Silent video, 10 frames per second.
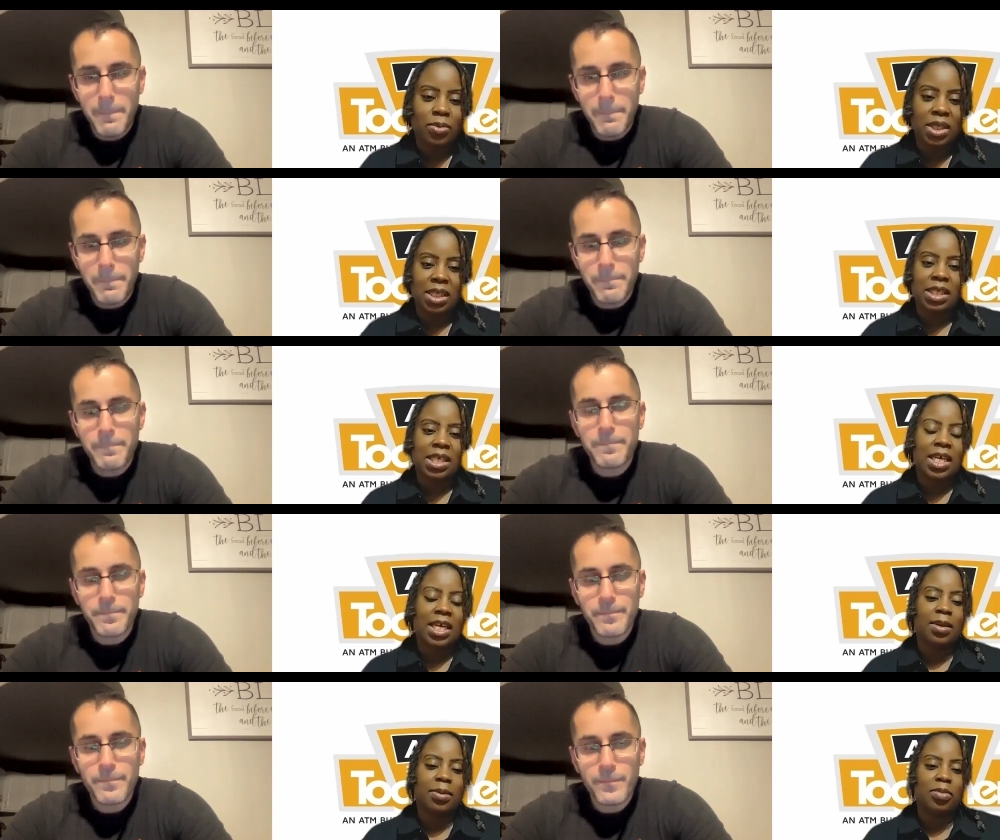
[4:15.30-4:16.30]
Speaker 1: with the
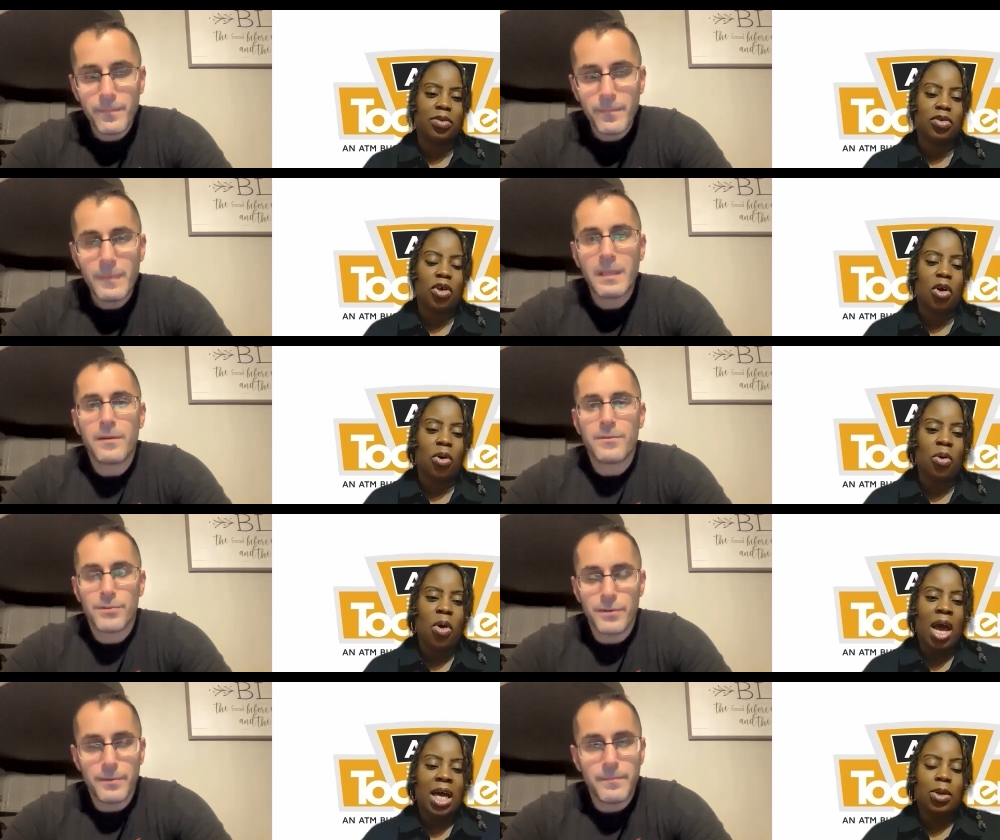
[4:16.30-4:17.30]
team? You know,
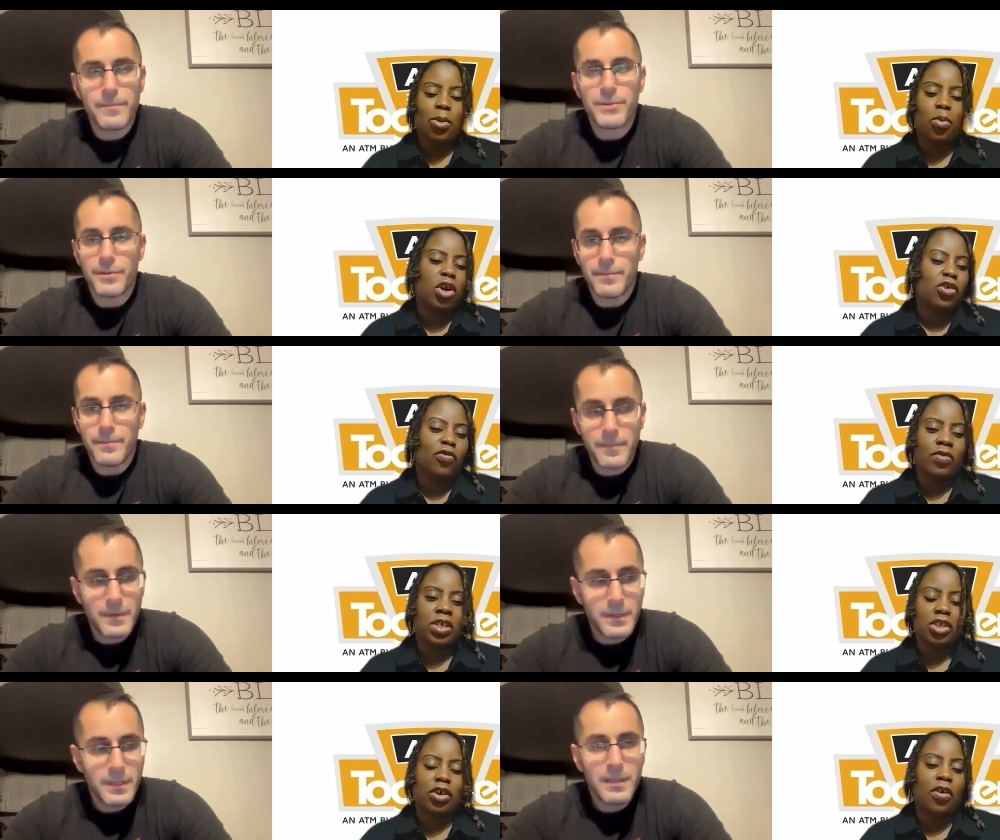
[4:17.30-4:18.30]
were you
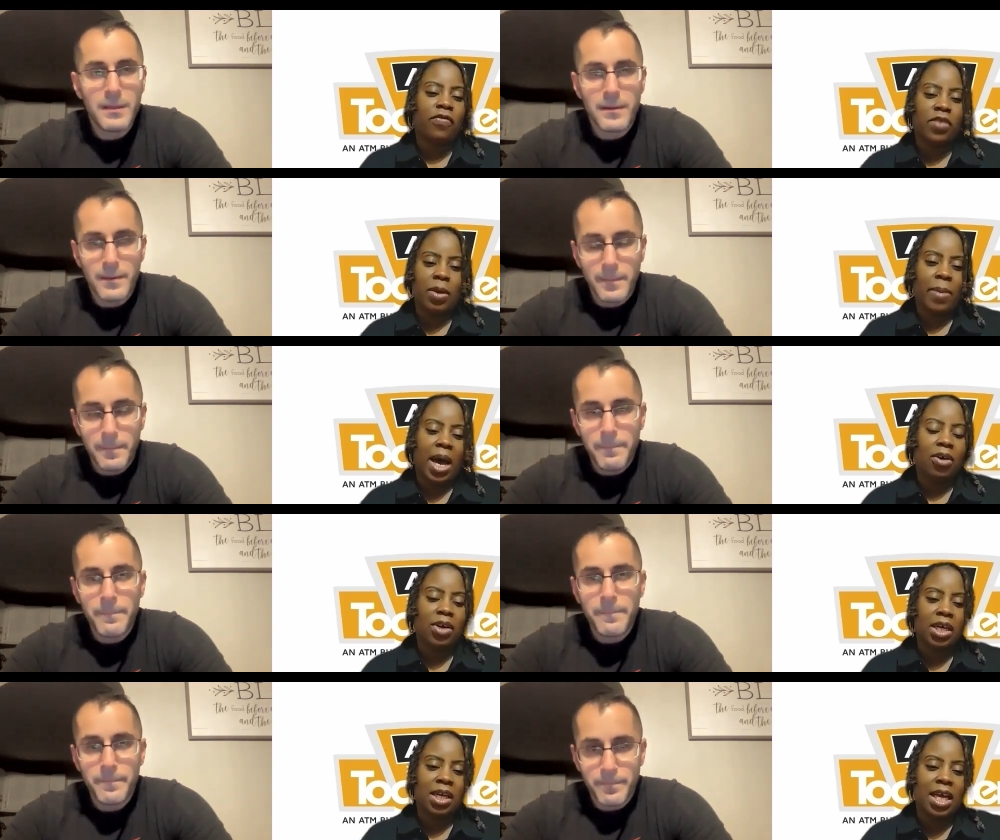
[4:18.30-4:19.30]
reserved
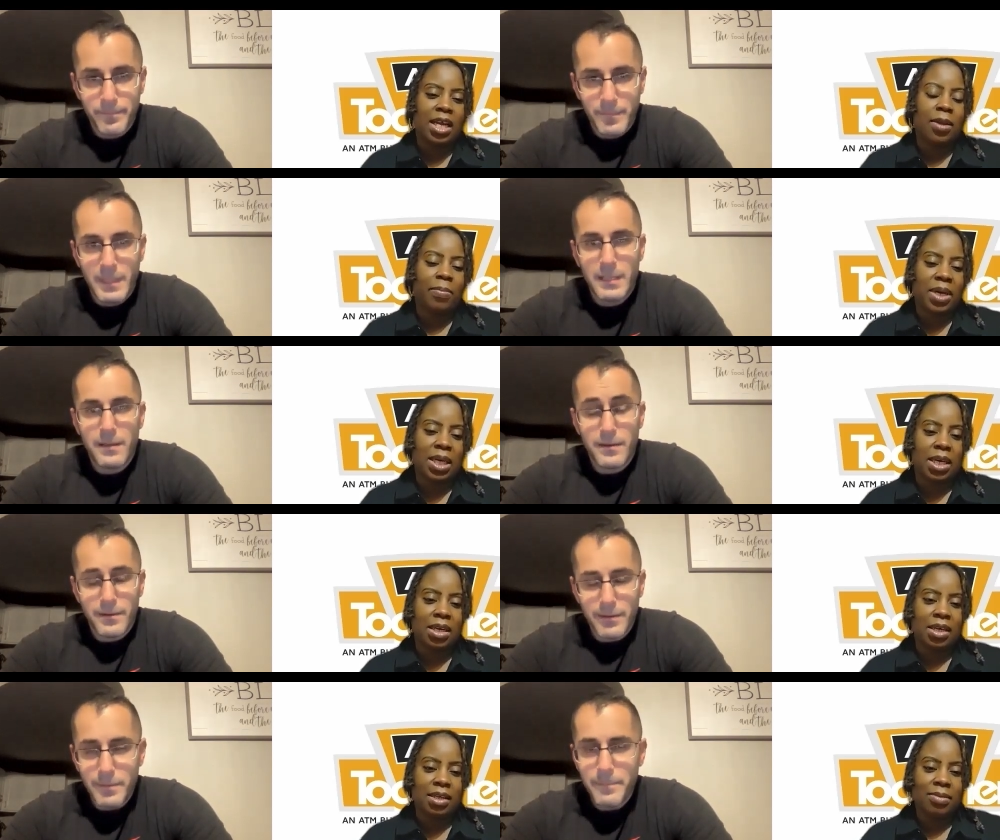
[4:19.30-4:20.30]
about it in the
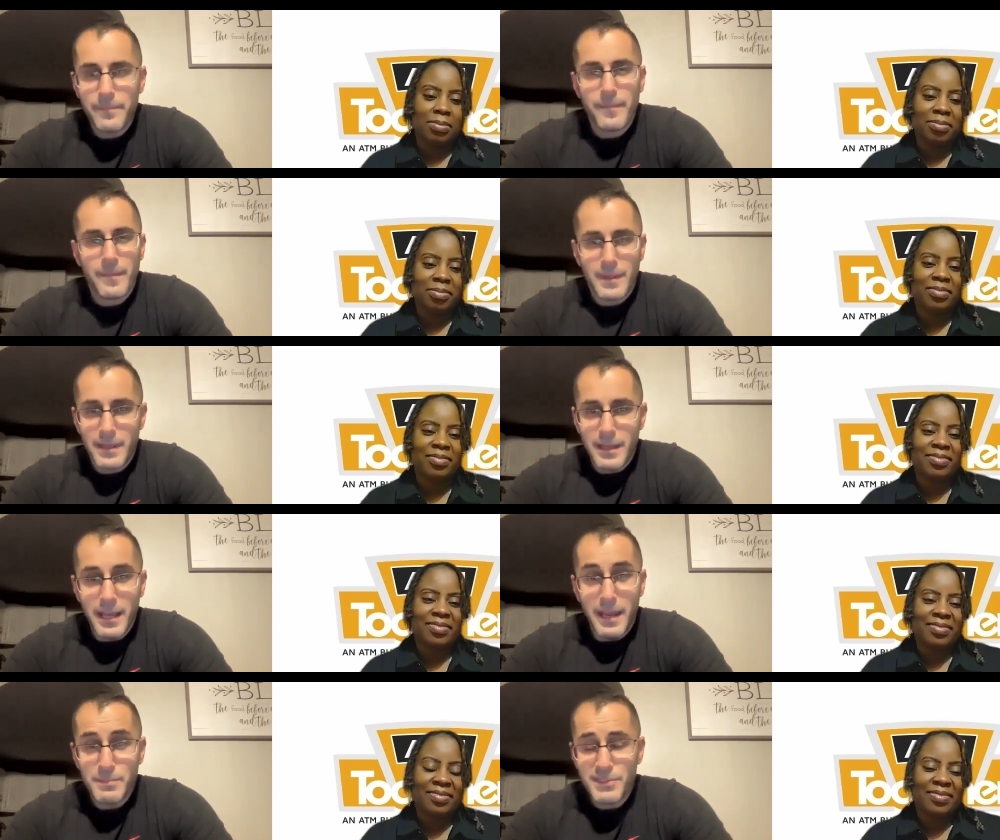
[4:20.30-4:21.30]
beginning?
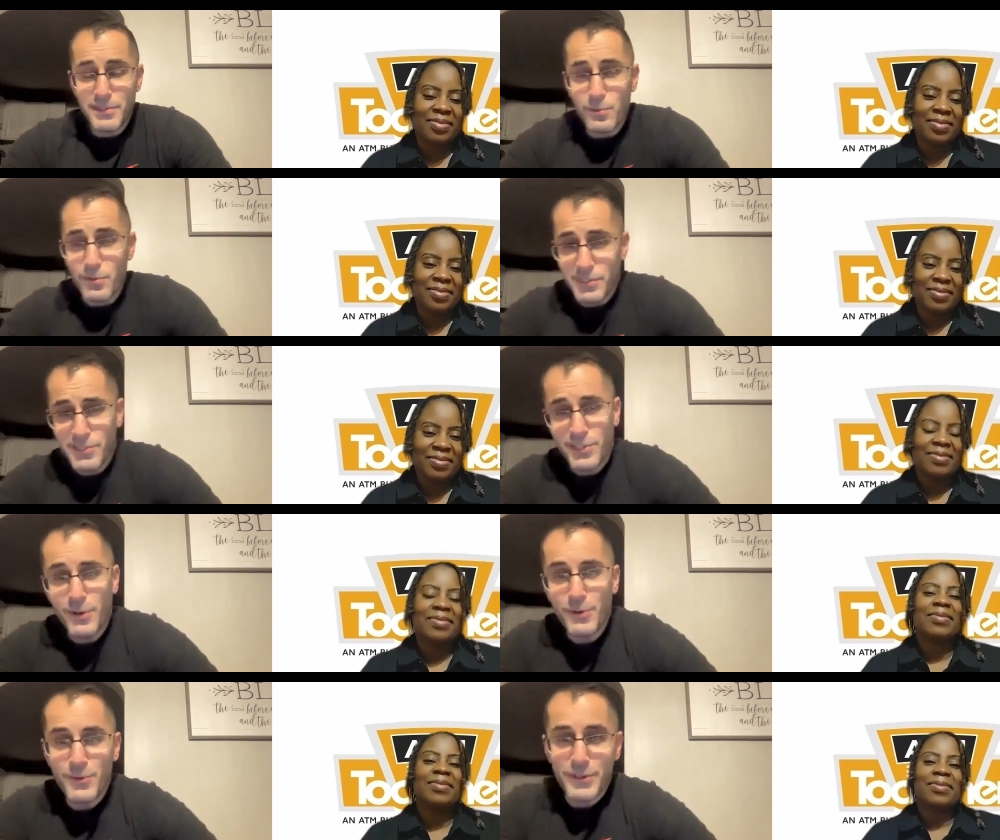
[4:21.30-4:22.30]
Speaker 2: Absolutely.
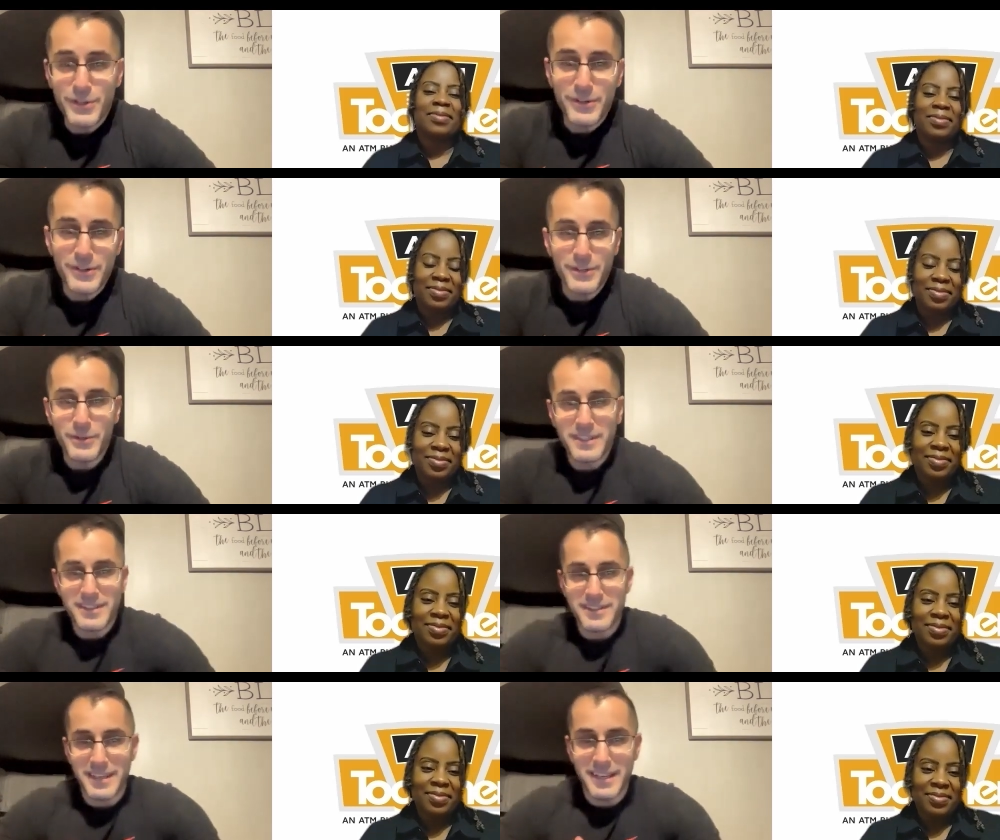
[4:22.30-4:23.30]
So you're, you
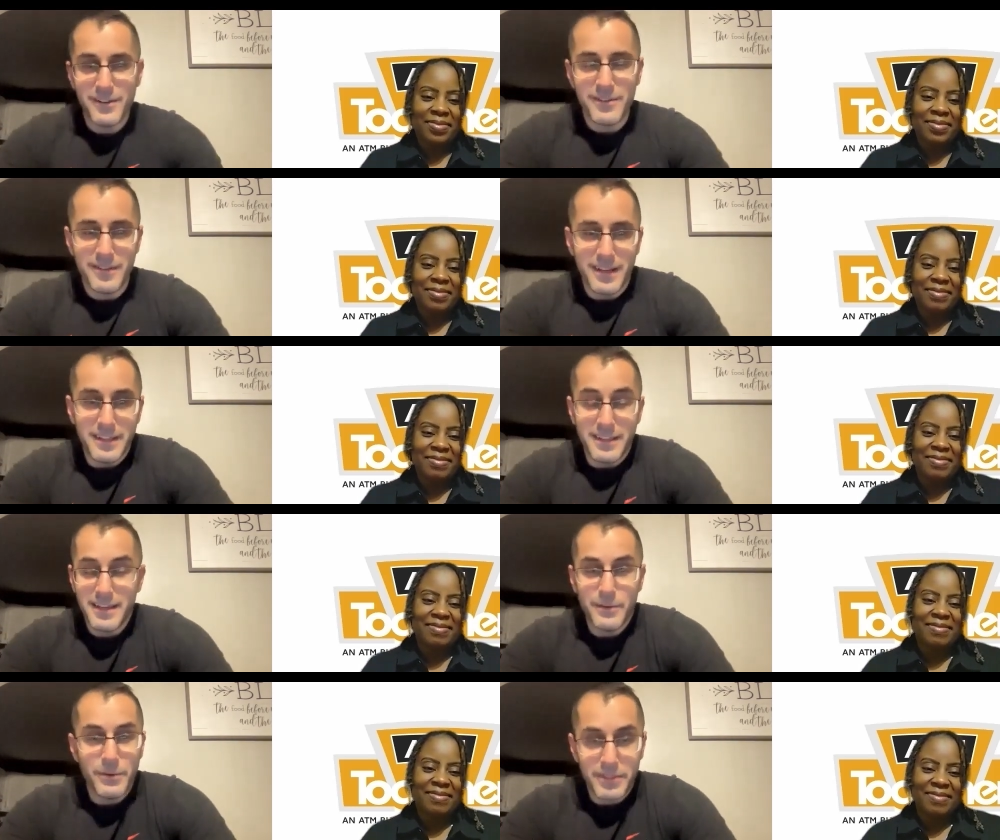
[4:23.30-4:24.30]
hit the nail on the
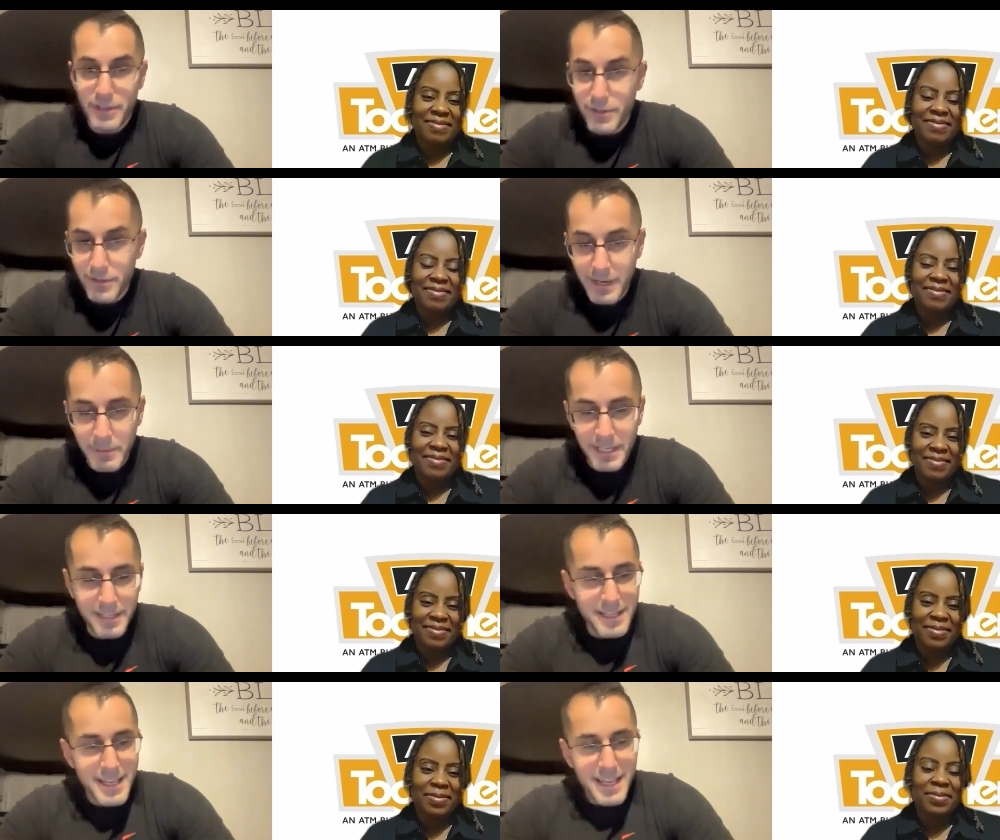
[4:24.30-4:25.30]
head right there. I
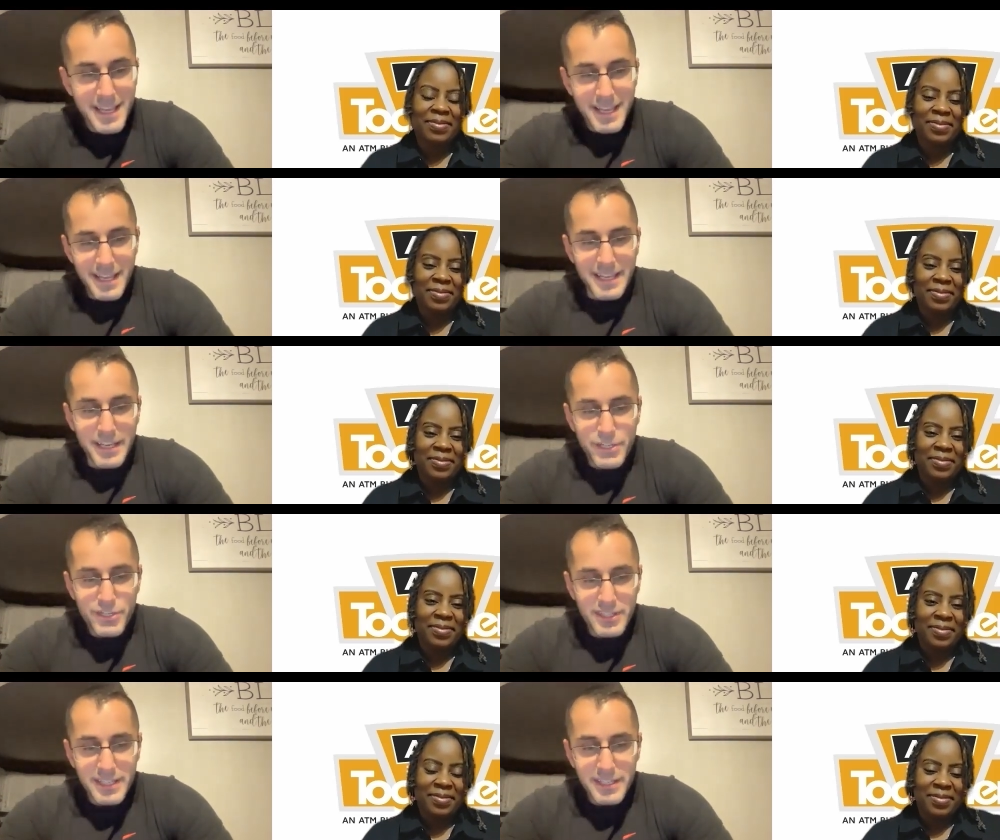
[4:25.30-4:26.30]
mean,
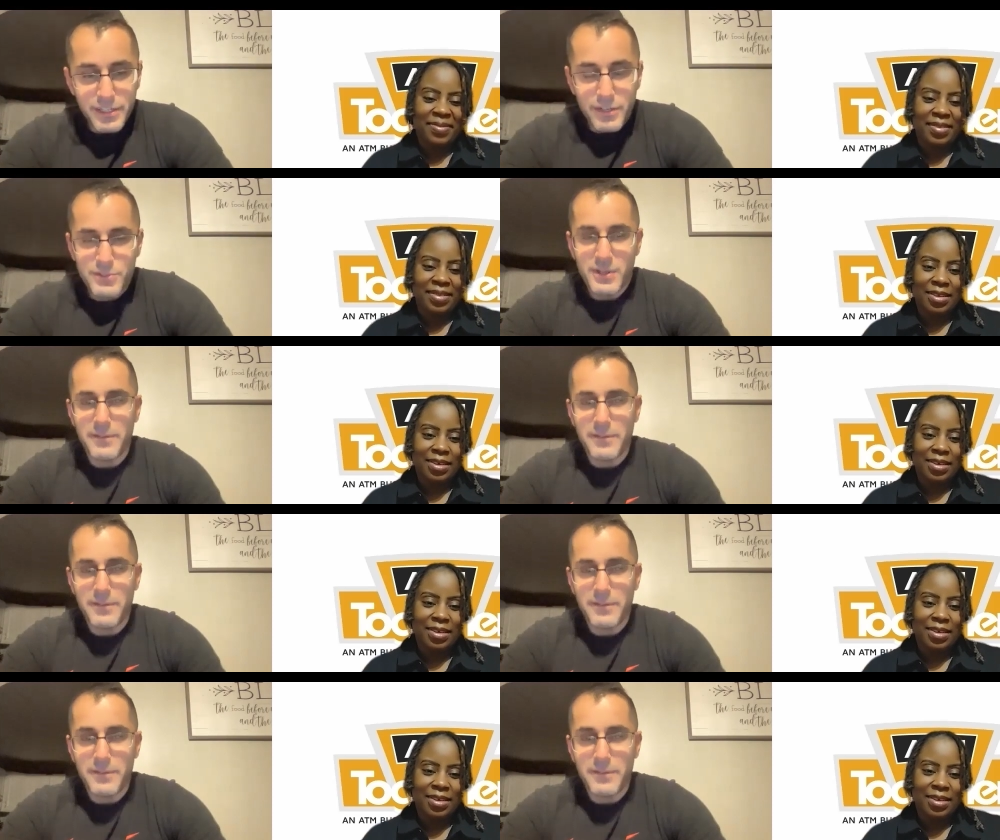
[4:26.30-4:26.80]
initially, you know, so I